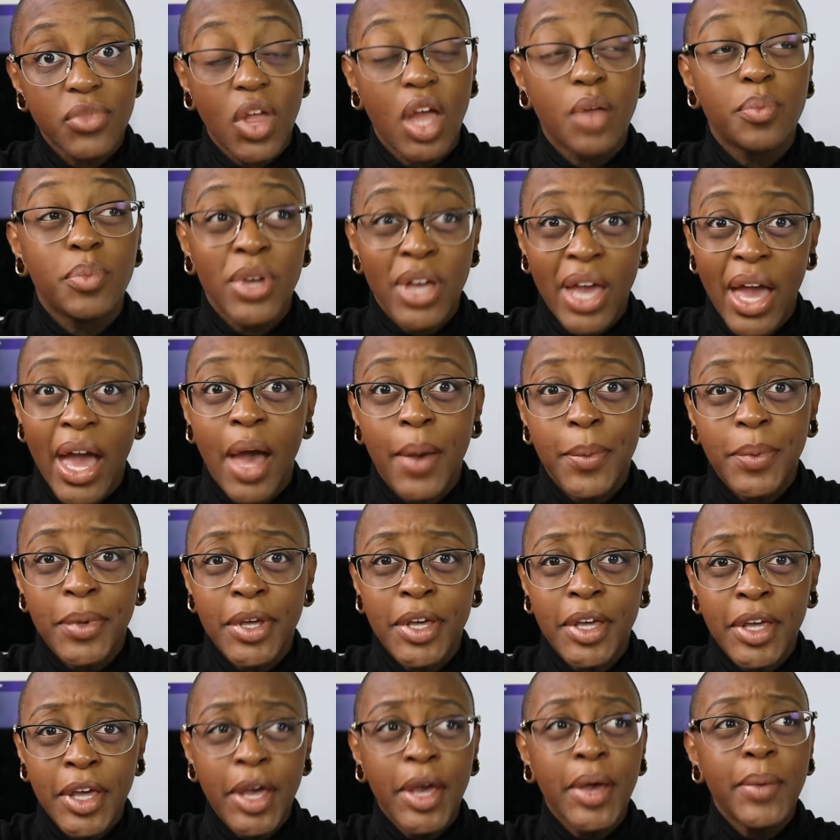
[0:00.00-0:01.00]
and be
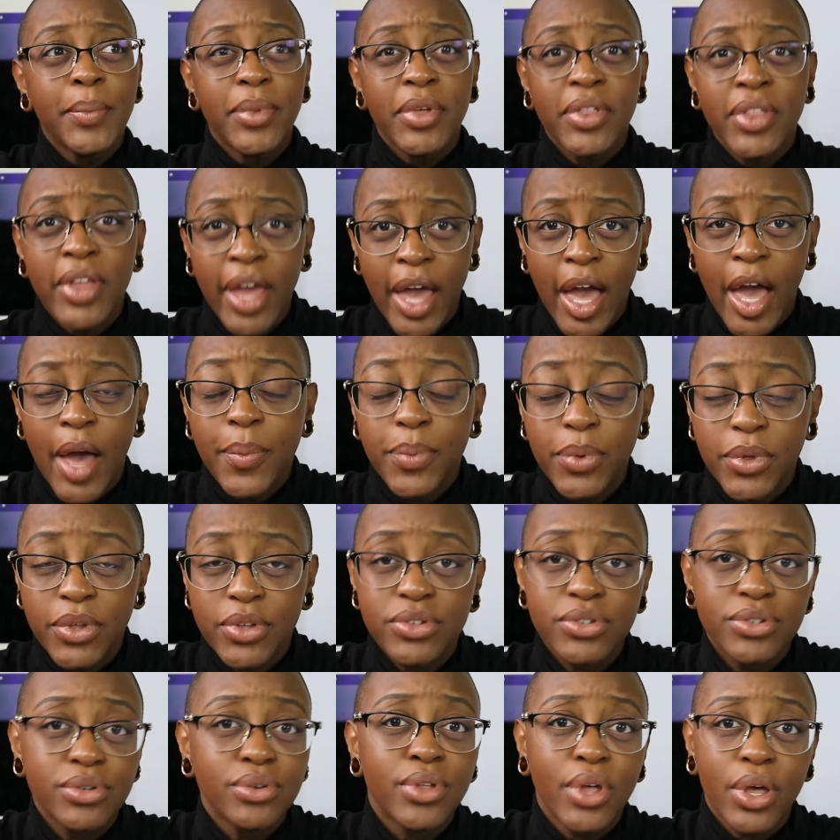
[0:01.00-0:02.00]
happy, be the
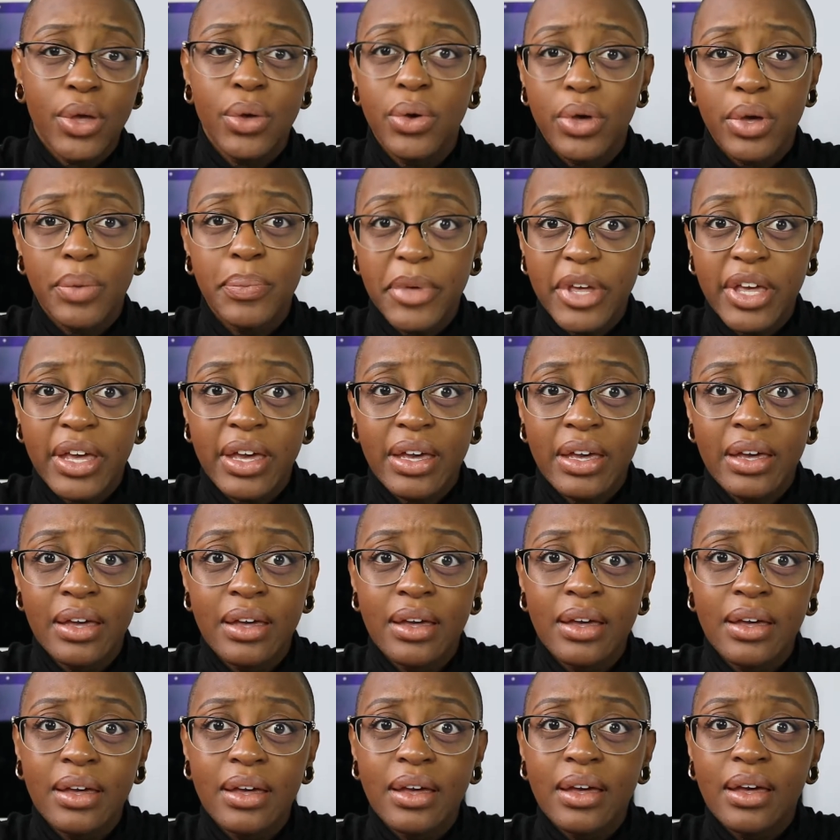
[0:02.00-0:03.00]
happiest you that you can be.
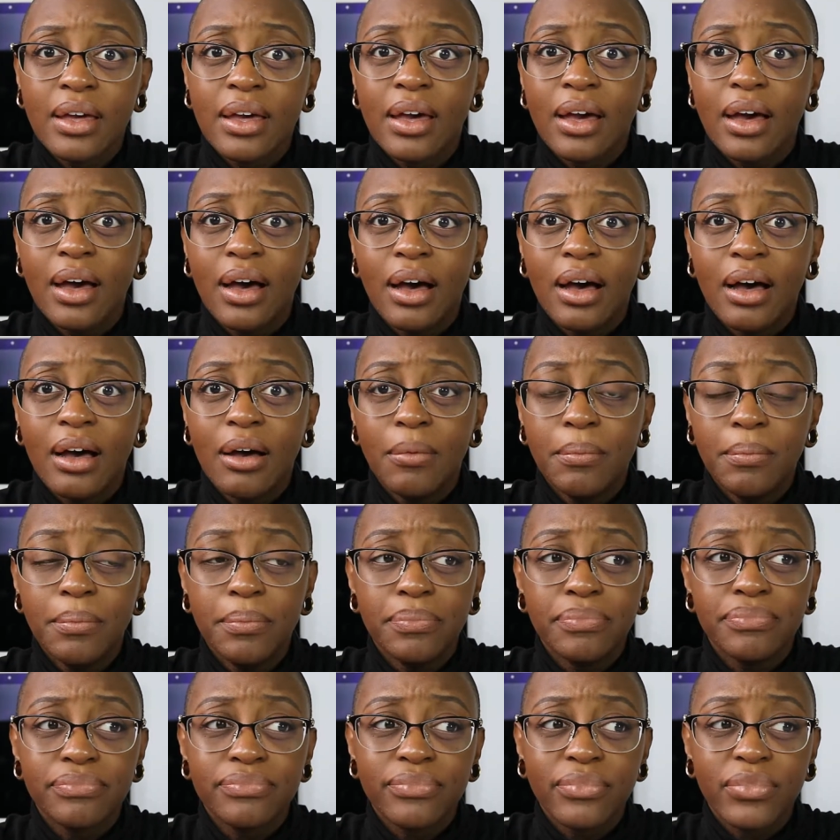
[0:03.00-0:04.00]
Now
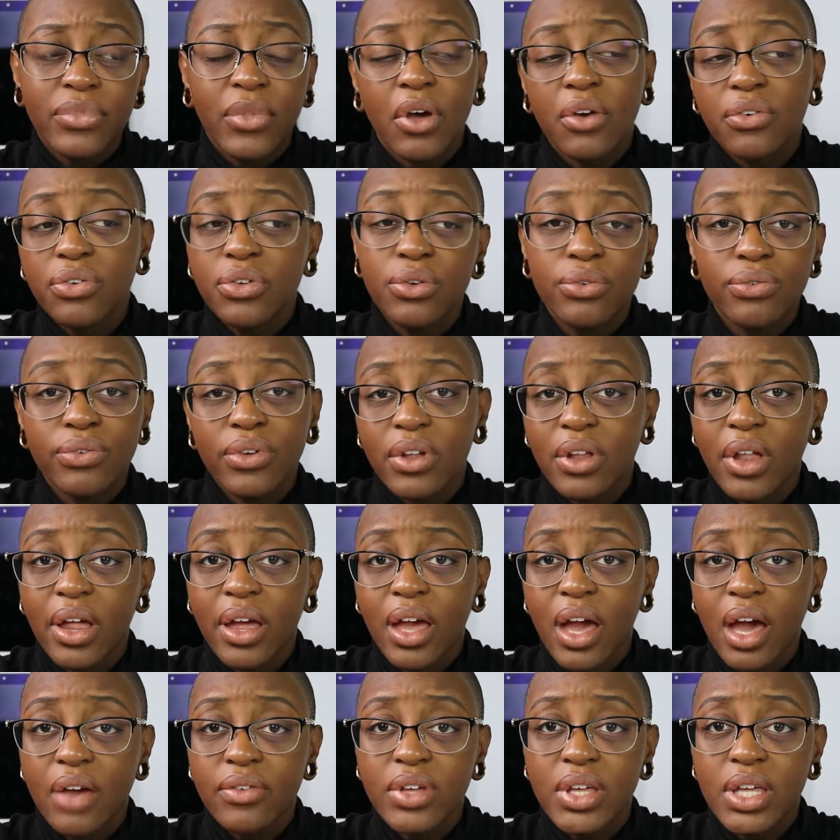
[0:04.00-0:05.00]
if you feel
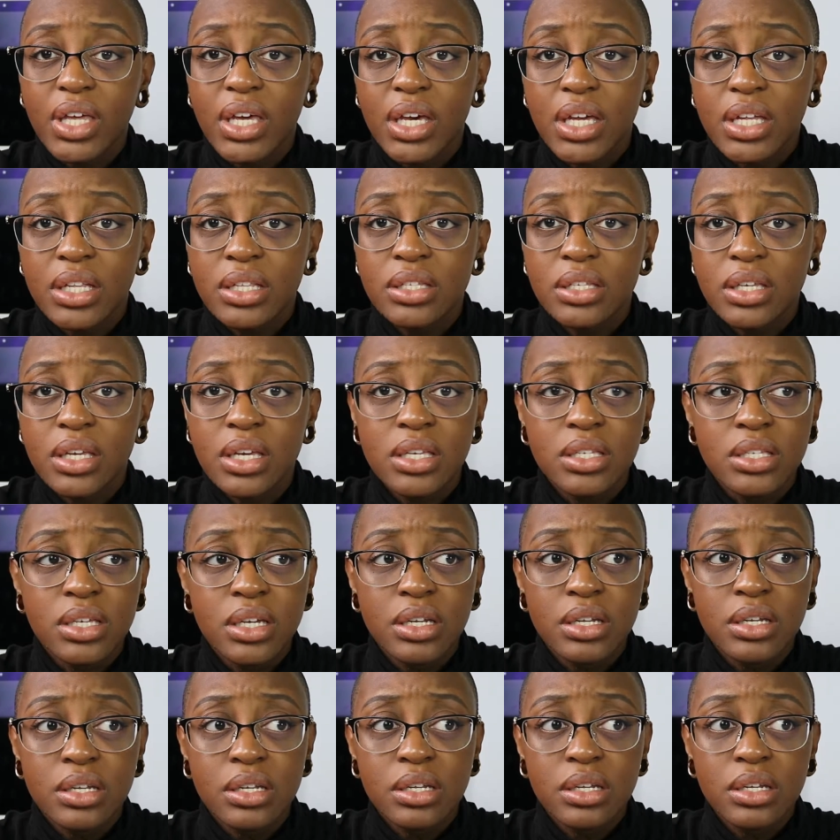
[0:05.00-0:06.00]
like having kids
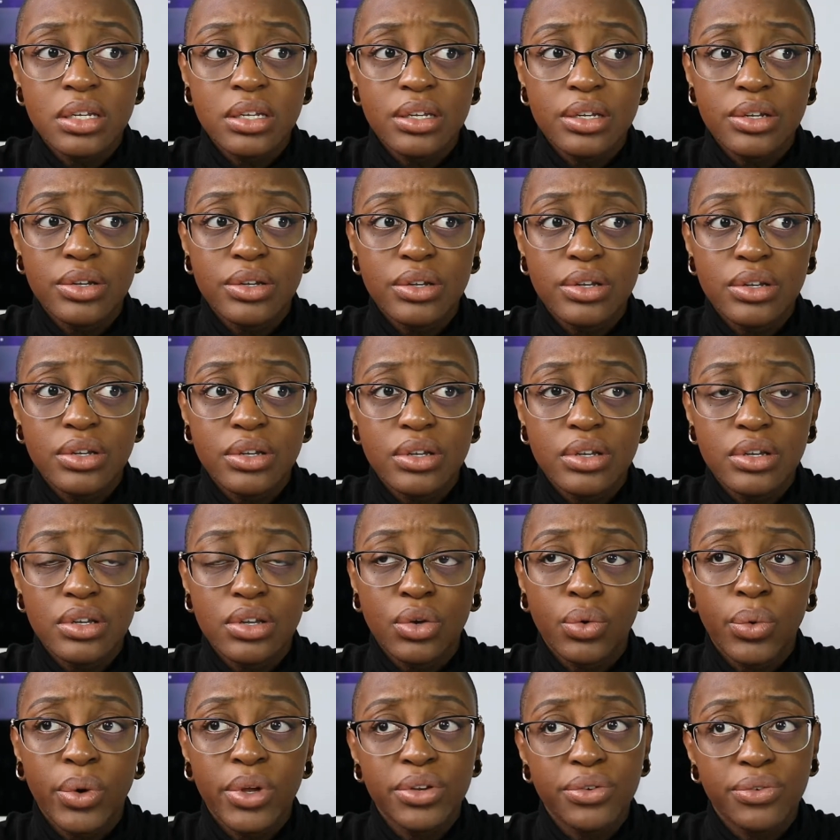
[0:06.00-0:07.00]
isn't
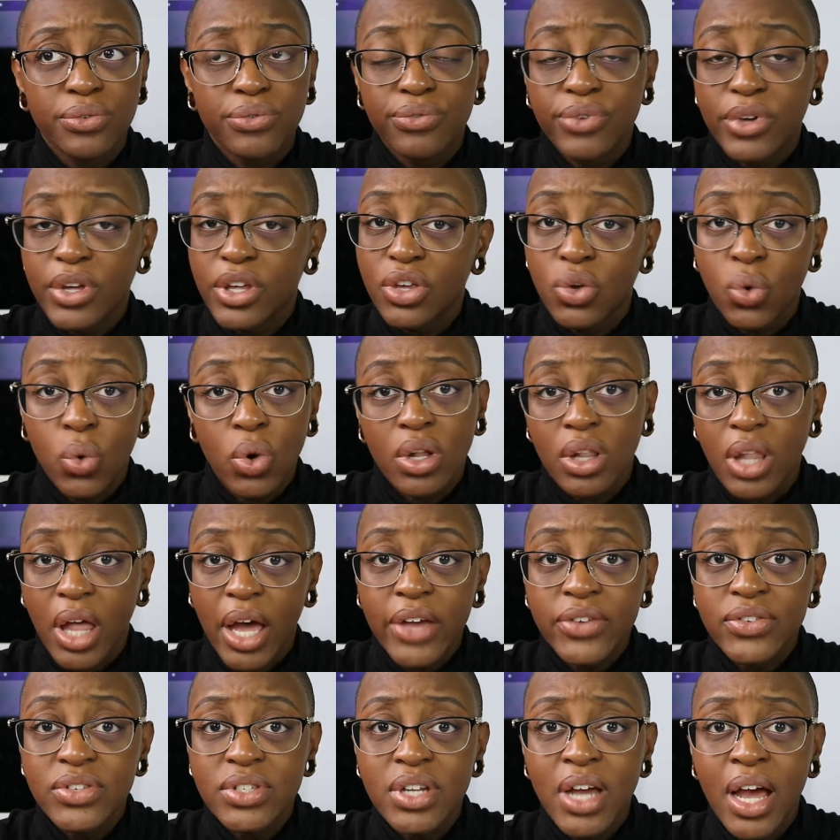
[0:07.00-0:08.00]
going to fit your
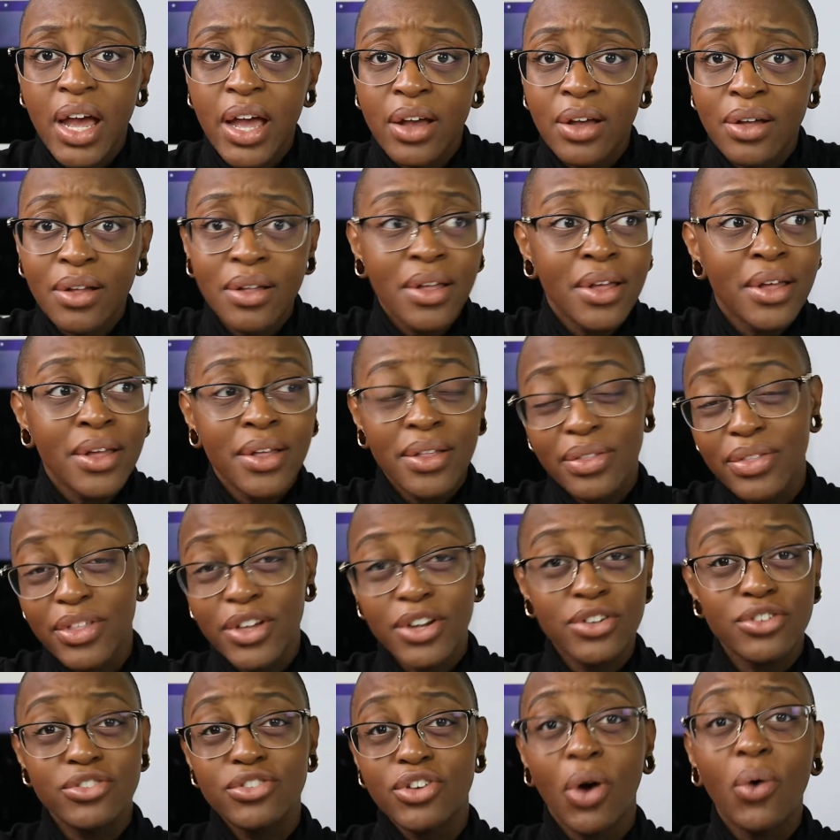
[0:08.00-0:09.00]
lifestyle,
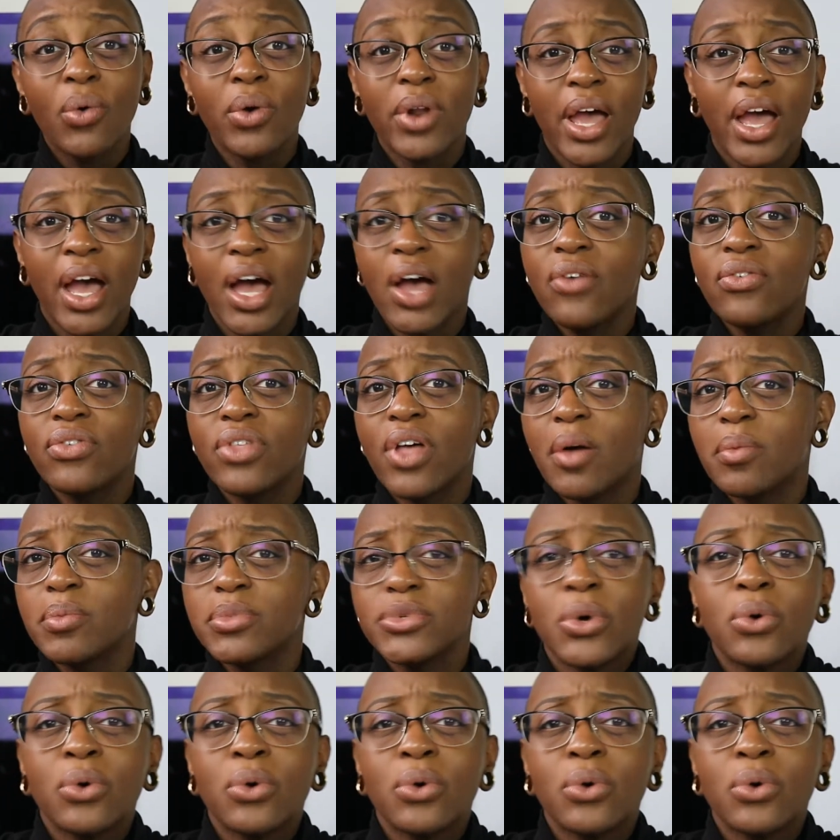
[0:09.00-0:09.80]
then don't have them.